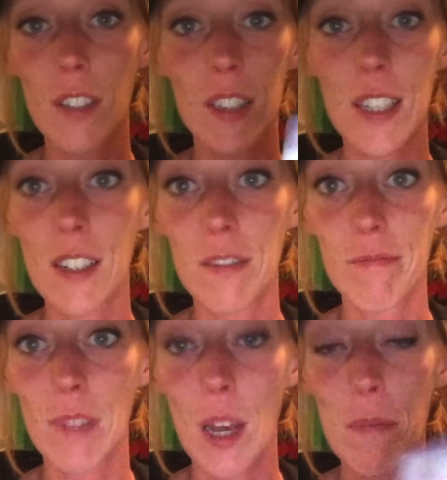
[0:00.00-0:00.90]
That's it.
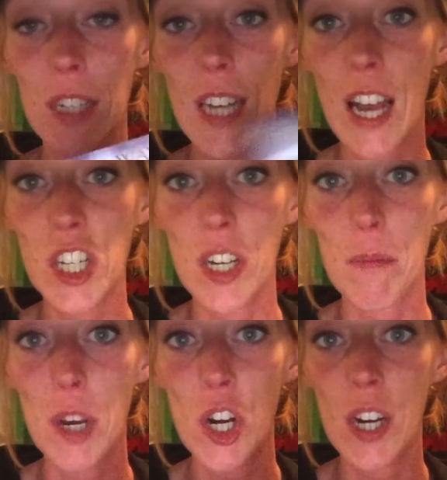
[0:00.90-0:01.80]
I'm detaching,
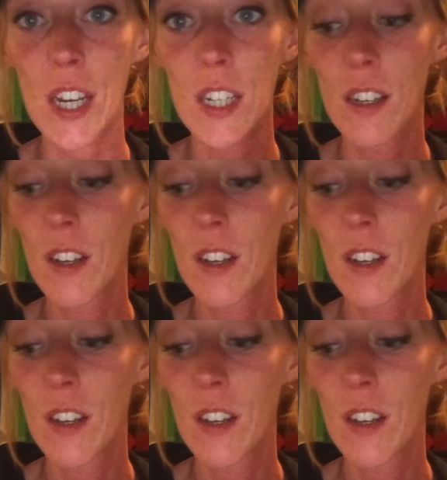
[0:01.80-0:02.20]
period.